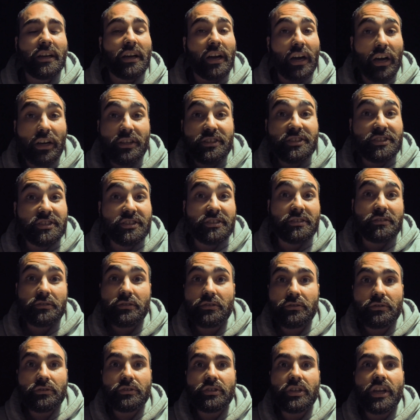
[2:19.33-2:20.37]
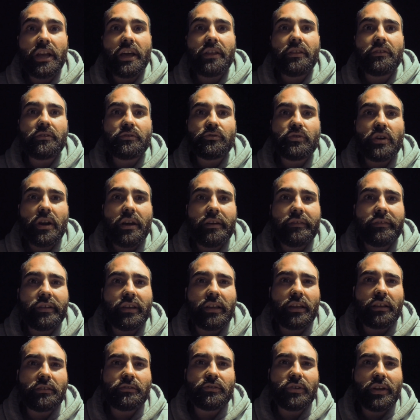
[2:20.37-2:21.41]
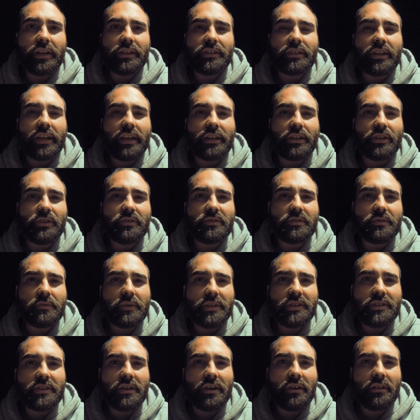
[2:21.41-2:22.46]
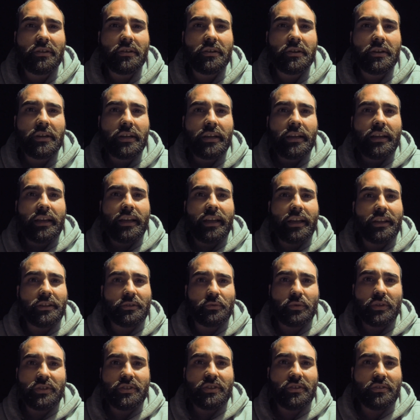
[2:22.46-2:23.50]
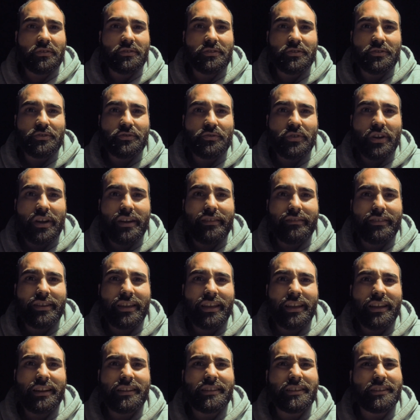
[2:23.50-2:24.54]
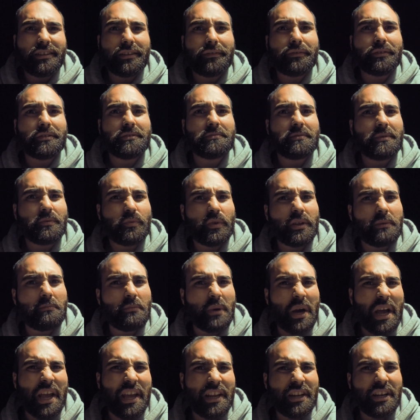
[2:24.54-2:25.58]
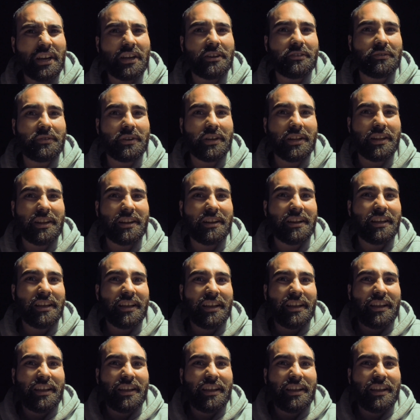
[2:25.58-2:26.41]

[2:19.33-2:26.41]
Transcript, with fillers: us together driving, trying to get used to each other and to each other's driving and the difference between my 800 and